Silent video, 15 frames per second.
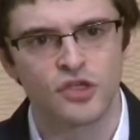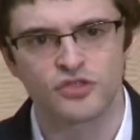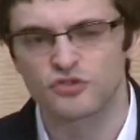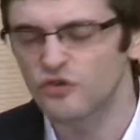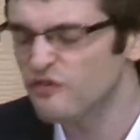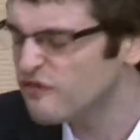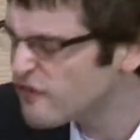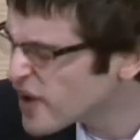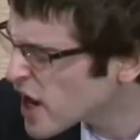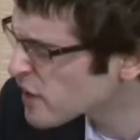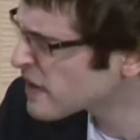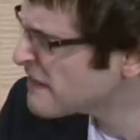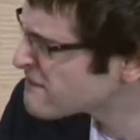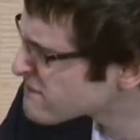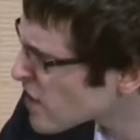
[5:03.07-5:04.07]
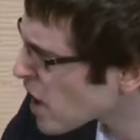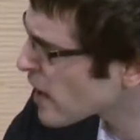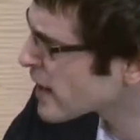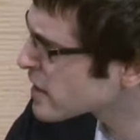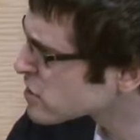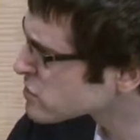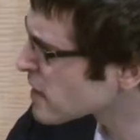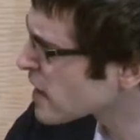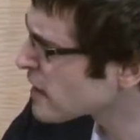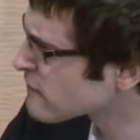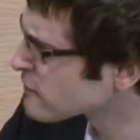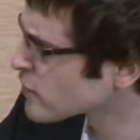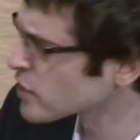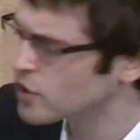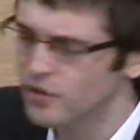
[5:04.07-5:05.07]
through very fine-grained
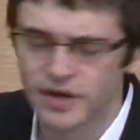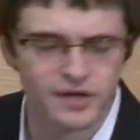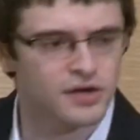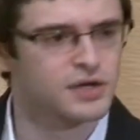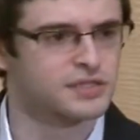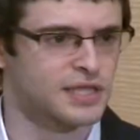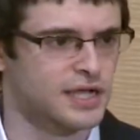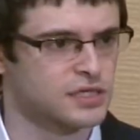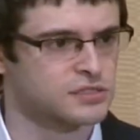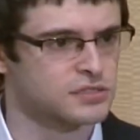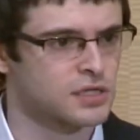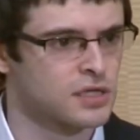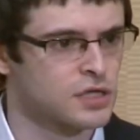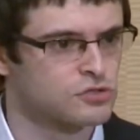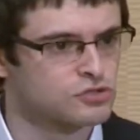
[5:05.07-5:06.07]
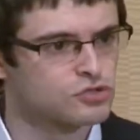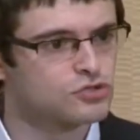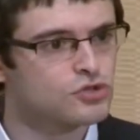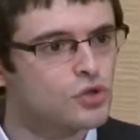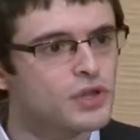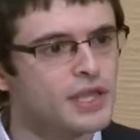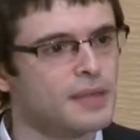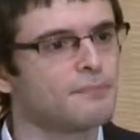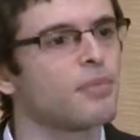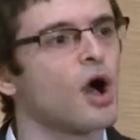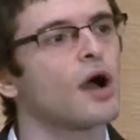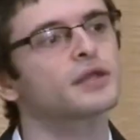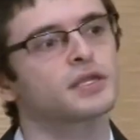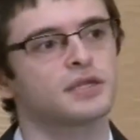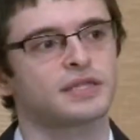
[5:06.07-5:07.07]
vertical interconnects, truly
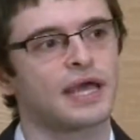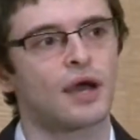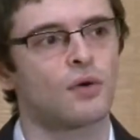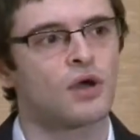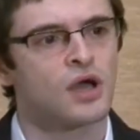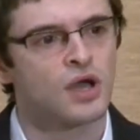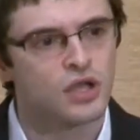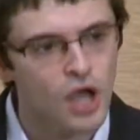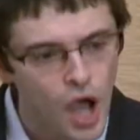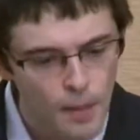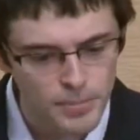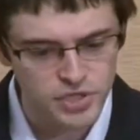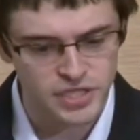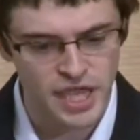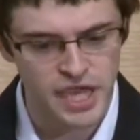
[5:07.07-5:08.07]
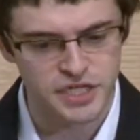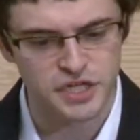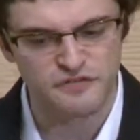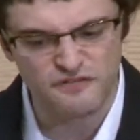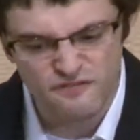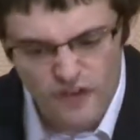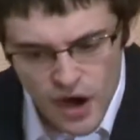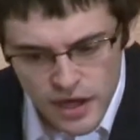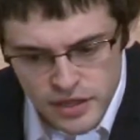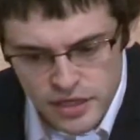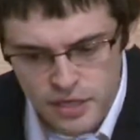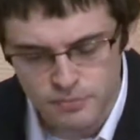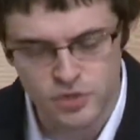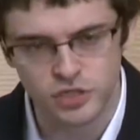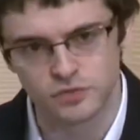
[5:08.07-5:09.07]
embodying now computation finally
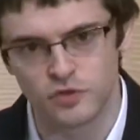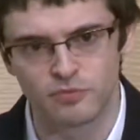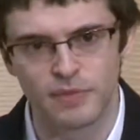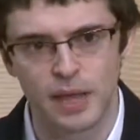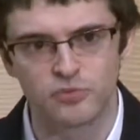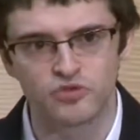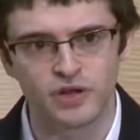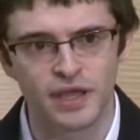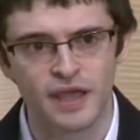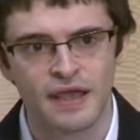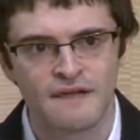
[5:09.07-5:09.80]
immersed with memory,